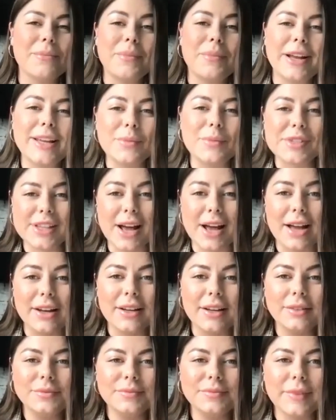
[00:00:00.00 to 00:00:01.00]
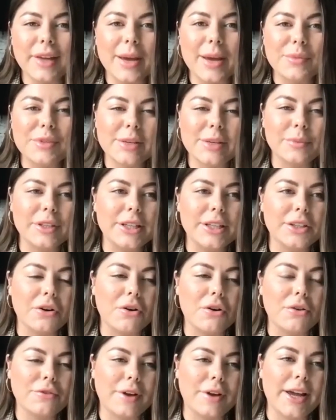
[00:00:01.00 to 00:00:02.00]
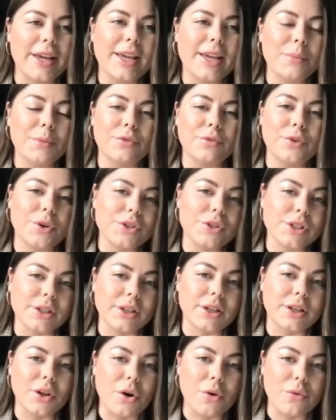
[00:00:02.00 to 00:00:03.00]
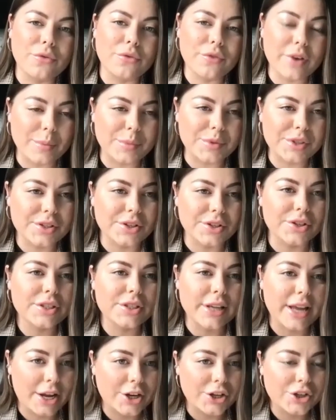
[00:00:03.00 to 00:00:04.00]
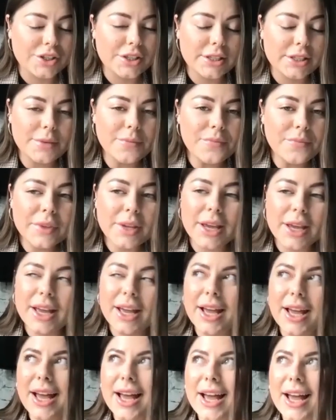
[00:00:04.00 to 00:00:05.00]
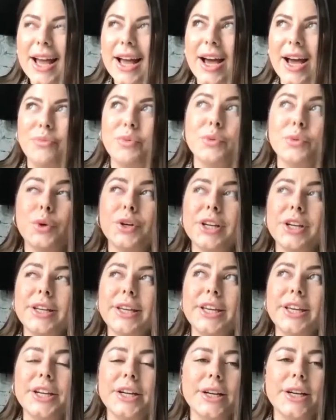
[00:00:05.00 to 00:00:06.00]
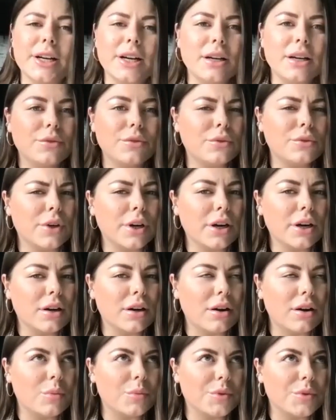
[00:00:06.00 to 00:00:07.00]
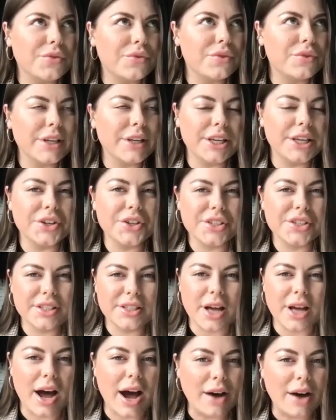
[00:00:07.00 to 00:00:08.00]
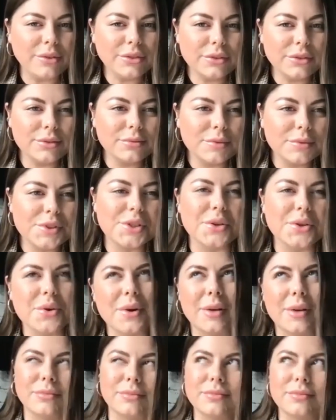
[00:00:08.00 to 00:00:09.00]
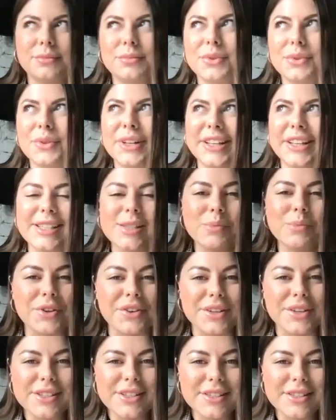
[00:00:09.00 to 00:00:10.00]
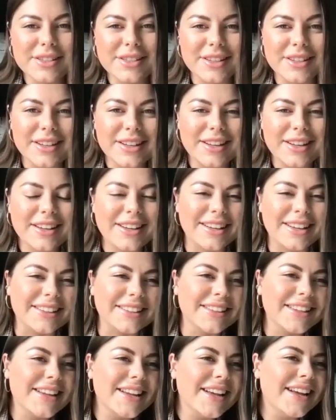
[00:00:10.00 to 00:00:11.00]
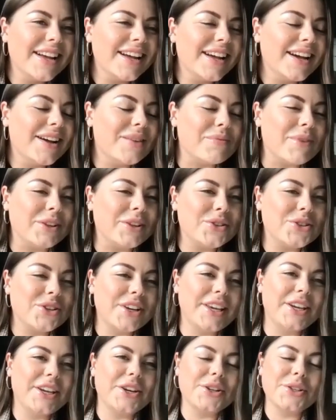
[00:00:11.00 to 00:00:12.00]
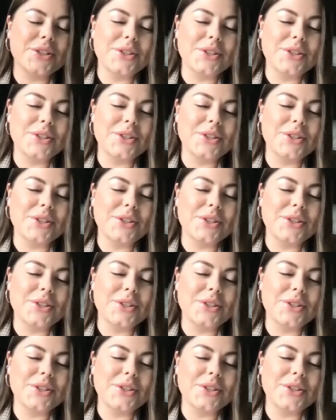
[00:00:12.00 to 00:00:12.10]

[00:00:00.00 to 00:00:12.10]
My name is Anna. I'm team lead of iGaming vertical of Famesters agency. I've been working here for almost 3 years and a half, so I'm pretty experienced manager here.